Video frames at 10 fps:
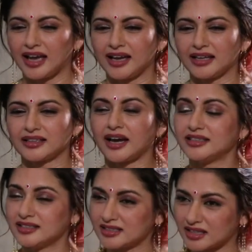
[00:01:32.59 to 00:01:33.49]
and
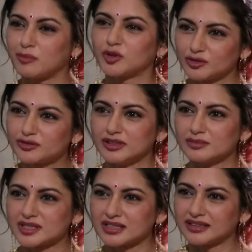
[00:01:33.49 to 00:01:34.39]
I did a couple of
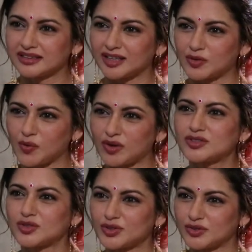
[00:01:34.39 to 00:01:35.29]
films in Telugu
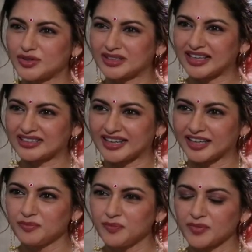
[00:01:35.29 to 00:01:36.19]
also during that
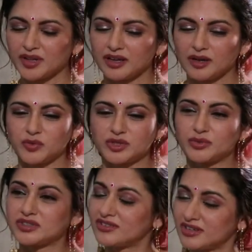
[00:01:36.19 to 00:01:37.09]
time which
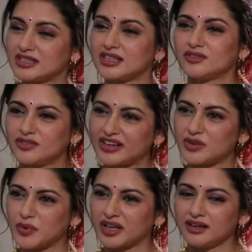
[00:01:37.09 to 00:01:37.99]
was received
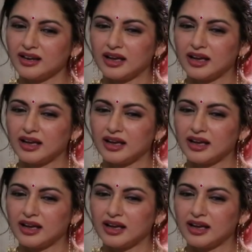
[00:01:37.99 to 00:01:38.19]
very well.